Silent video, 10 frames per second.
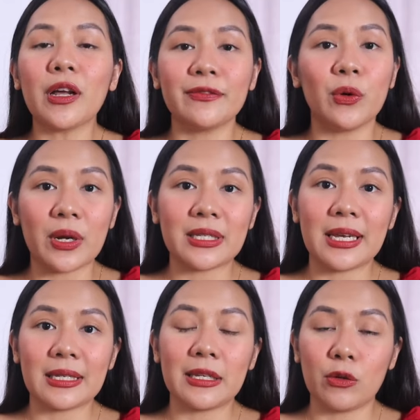advocacy
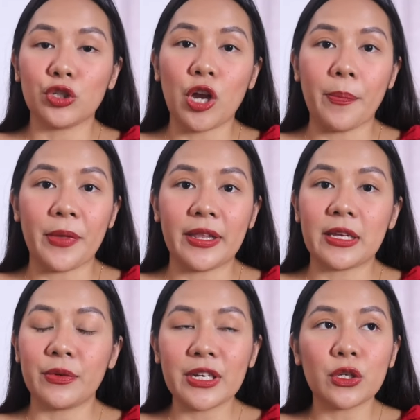kasi nung shop niya.
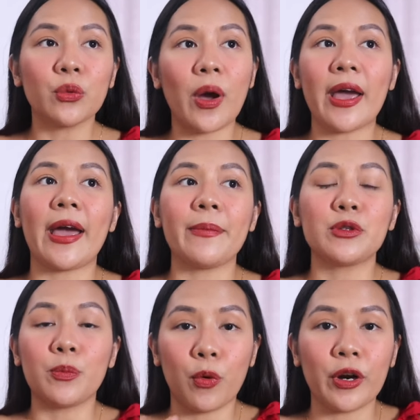The reason why I'm
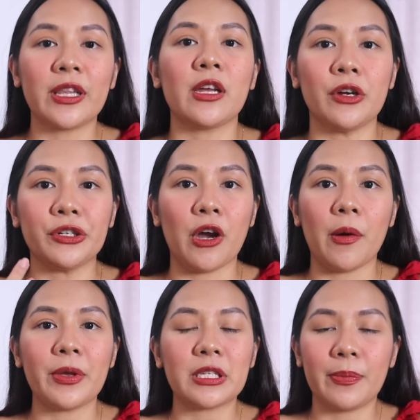supporting her
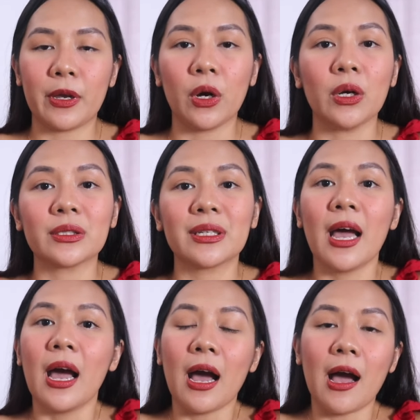shop is because
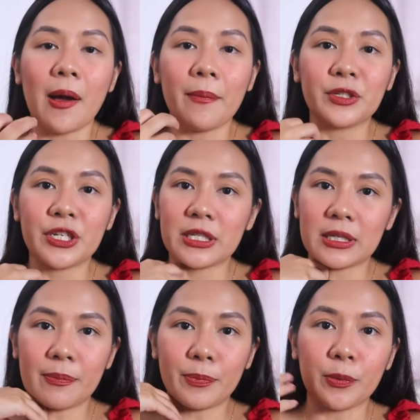
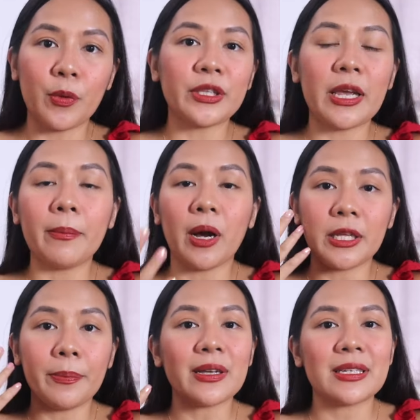she's promoting
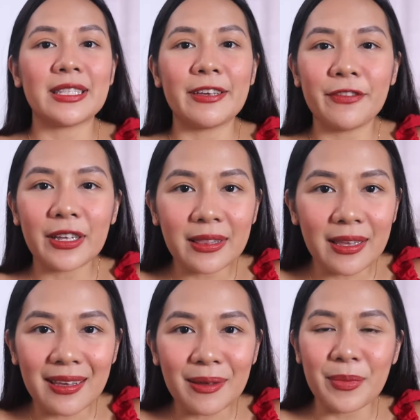body
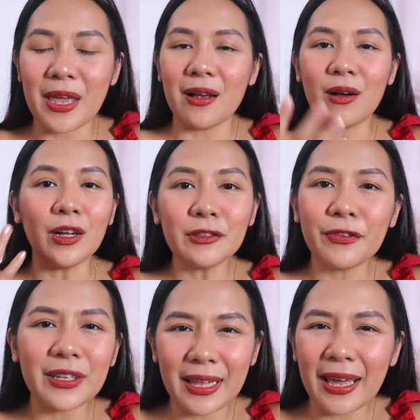positivity, being
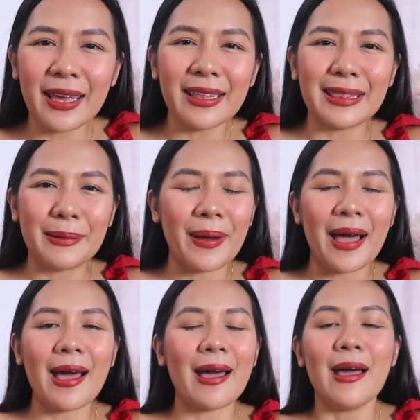confident,
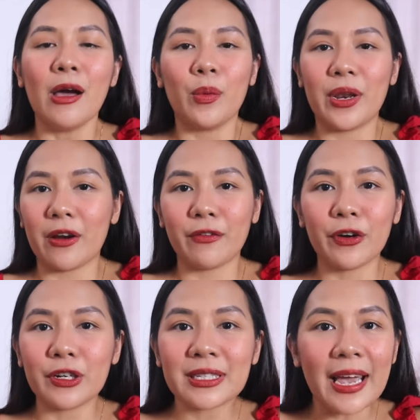diba?
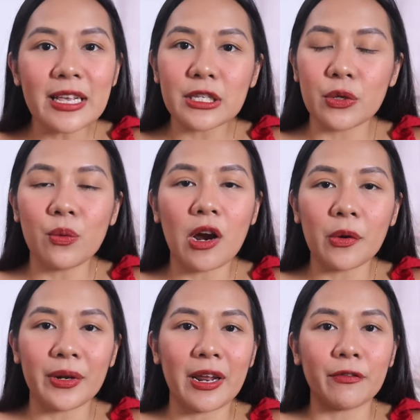Whatever size you
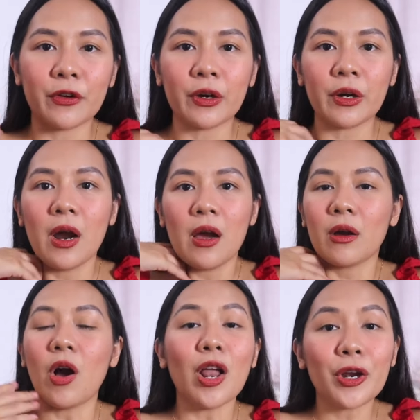are, whatever
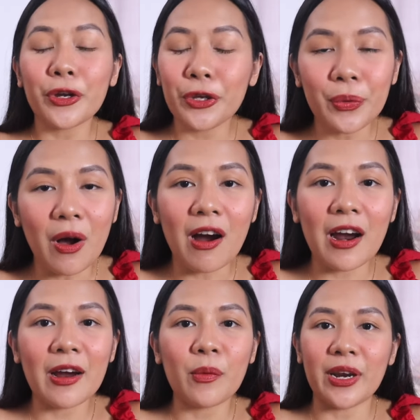color you
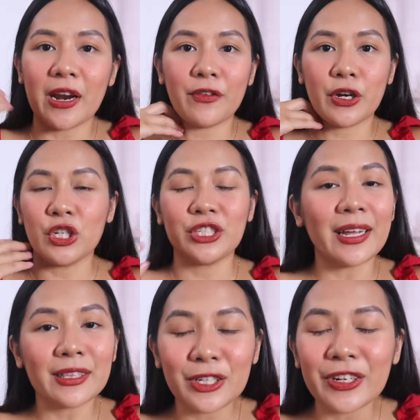are, whatever your
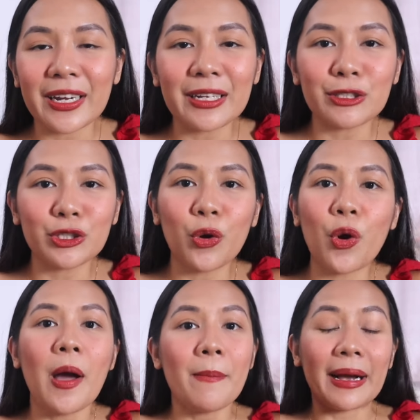gender is.
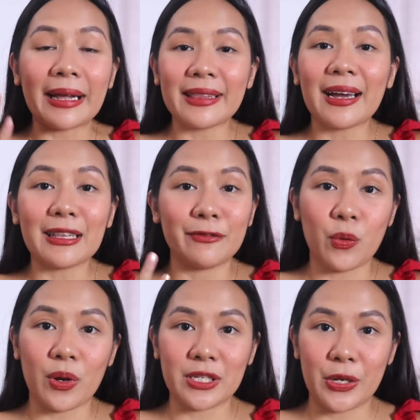So, magandang
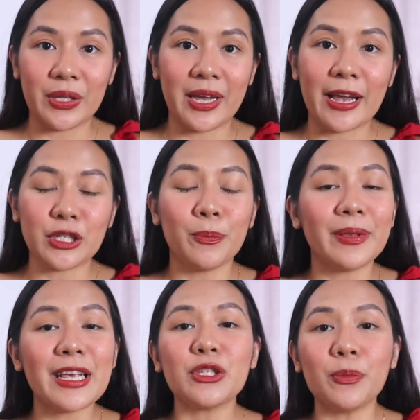advocacy yun, guys. So,
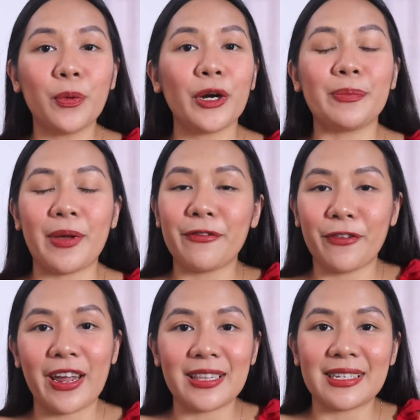please support my
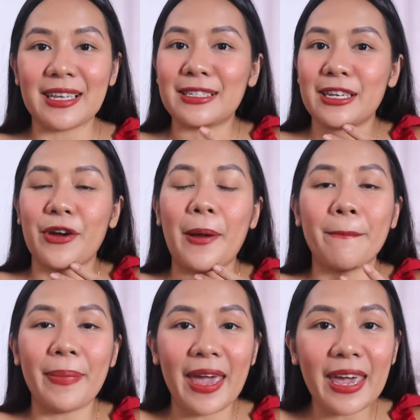friend's
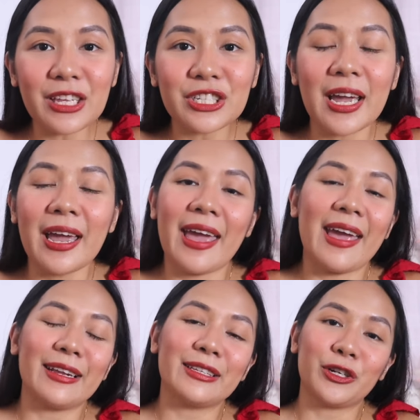Instagram page
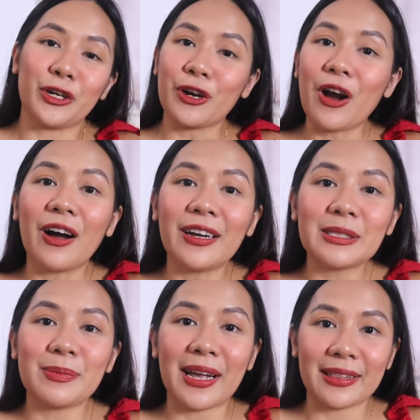and her
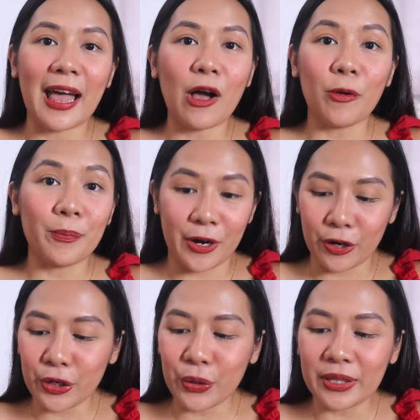cause, Maganda Ako
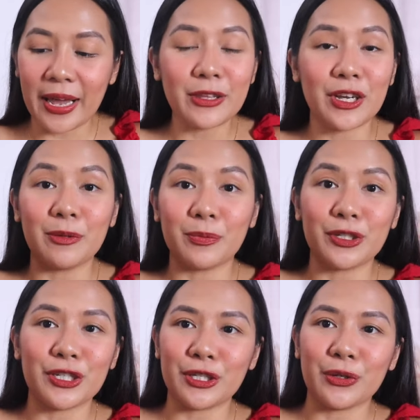Period, and you can
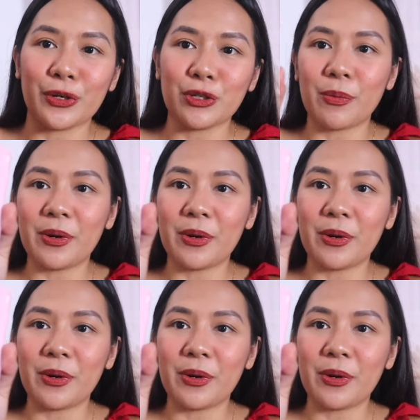purchase yours.